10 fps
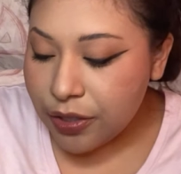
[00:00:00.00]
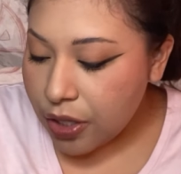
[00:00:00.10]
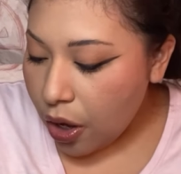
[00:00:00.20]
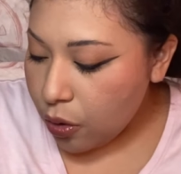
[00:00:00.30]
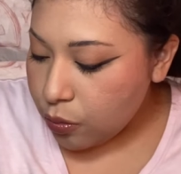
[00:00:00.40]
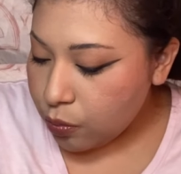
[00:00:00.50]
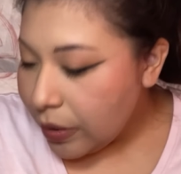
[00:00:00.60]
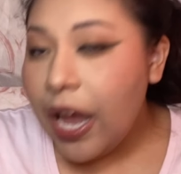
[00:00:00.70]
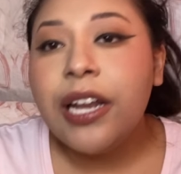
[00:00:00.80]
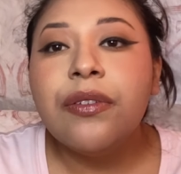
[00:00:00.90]
so
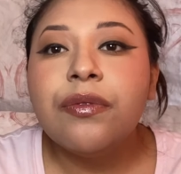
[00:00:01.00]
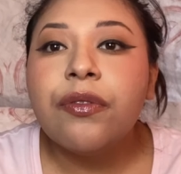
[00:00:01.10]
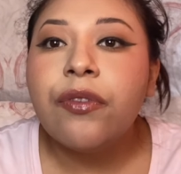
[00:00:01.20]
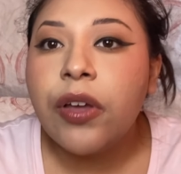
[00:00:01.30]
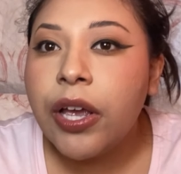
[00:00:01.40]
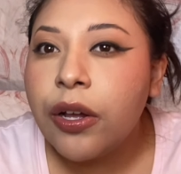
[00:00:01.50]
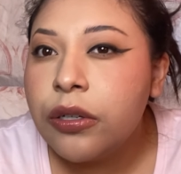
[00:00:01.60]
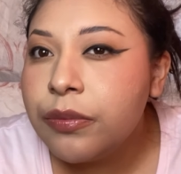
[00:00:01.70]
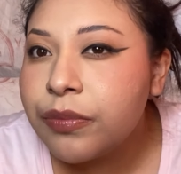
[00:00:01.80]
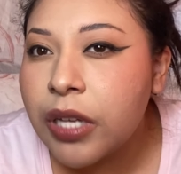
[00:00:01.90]
kind of a
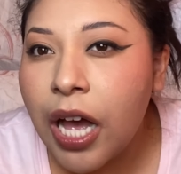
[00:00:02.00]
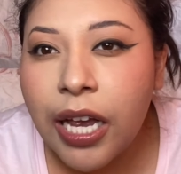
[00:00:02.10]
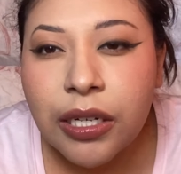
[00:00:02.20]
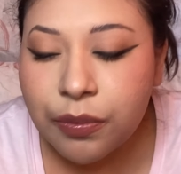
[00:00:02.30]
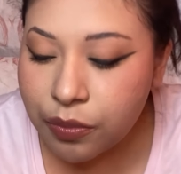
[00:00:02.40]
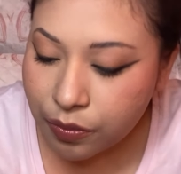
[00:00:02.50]
fail. I